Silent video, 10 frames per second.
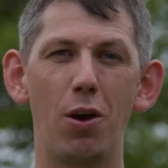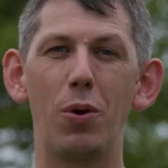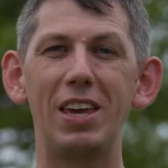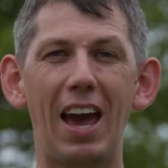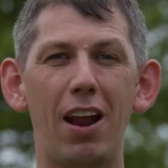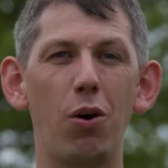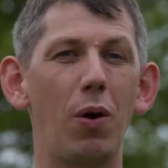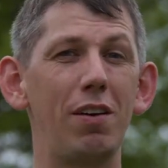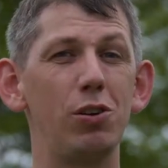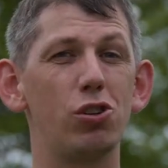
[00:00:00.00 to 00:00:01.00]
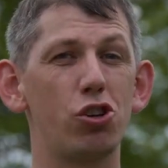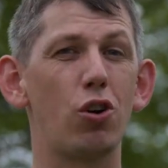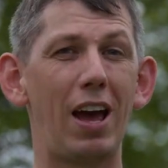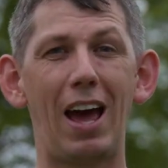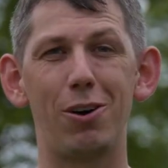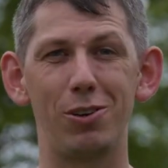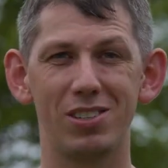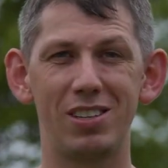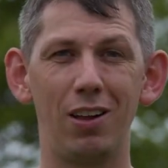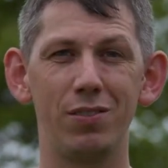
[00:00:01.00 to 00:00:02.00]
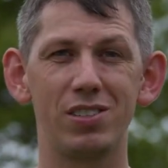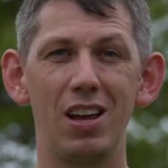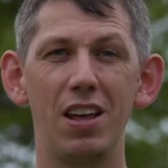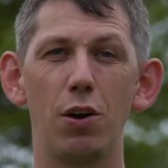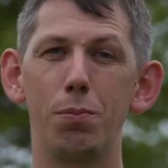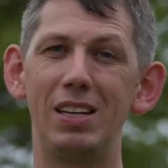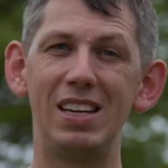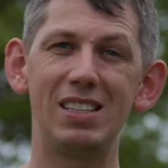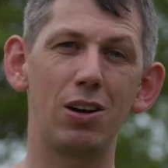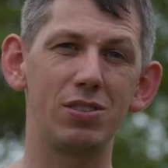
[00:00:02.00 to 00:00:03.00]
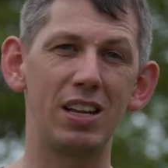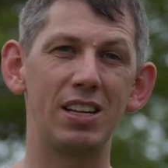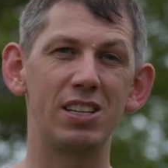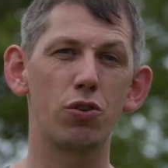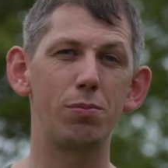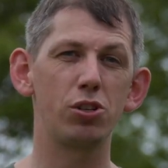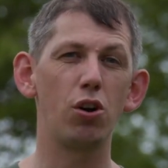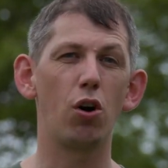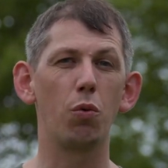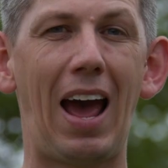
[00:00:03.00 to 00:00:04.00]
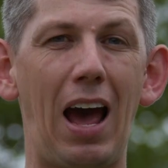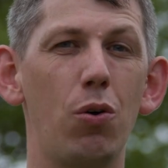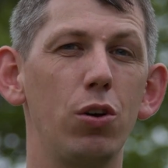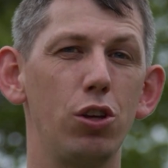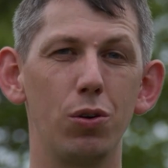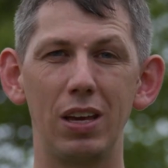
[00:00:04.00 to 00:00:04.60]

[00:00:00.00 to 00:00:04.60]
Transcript: We cannot wait for you to try it out yourselves. There will be details in the description on how you